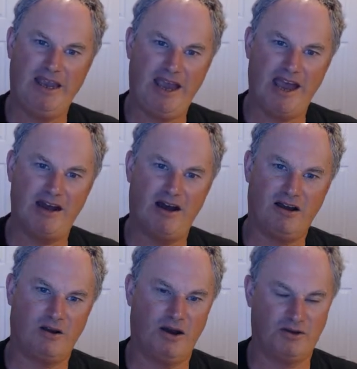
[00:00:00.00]

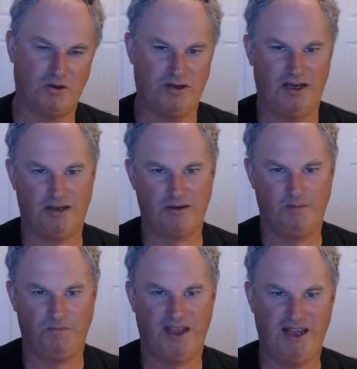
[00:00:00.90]
cannot contradict
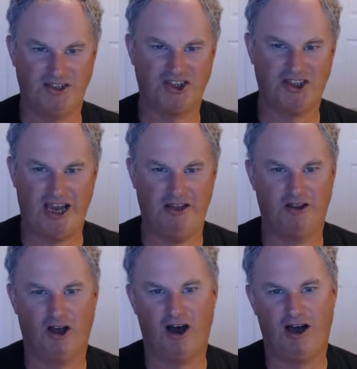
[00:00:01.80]
a
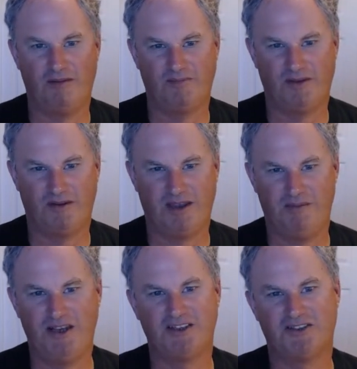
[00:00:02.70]
state law,
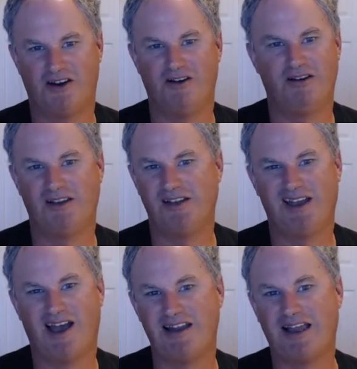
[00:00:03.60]
okay, because they're
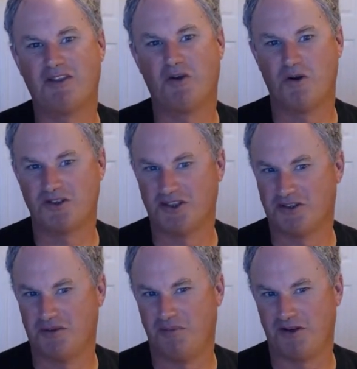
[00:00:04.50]
kind of like the court
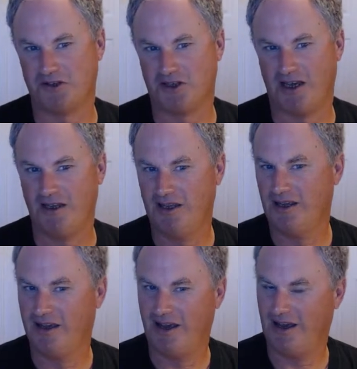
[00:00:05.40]
system. There's a
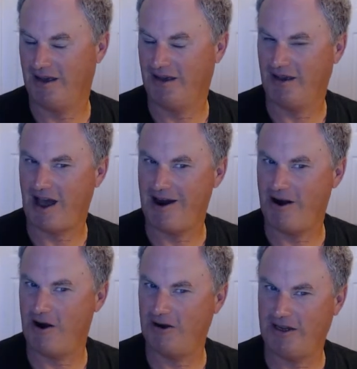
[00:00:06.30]

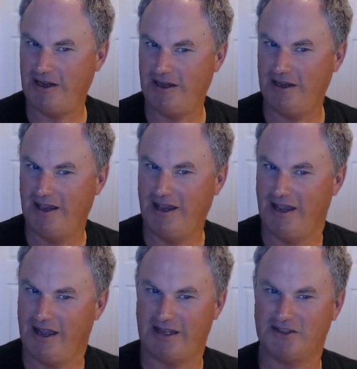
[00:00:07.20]
hierarchy,
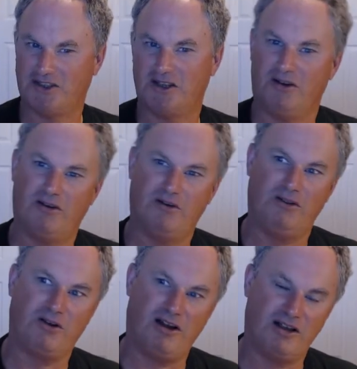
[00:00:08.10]
and so
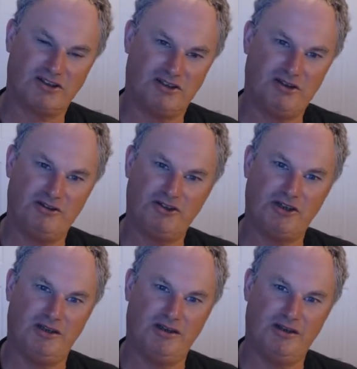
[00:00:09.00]
the
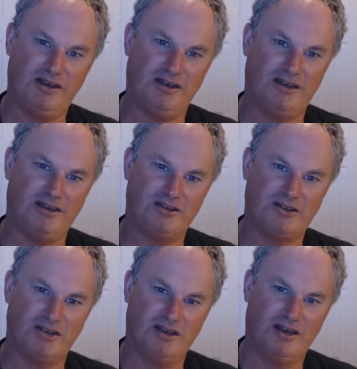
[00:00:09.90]
Constitution
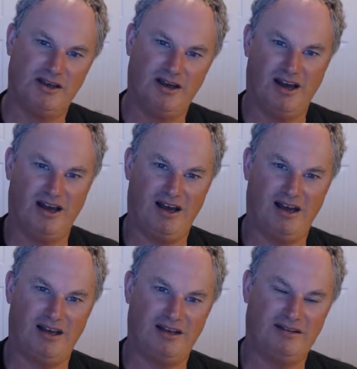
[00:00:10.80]
is
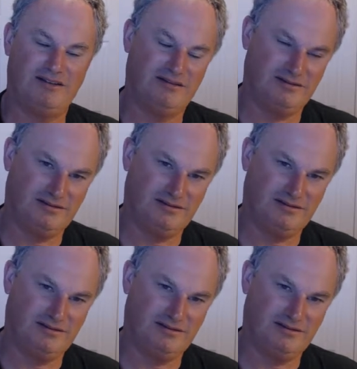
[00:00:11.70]
the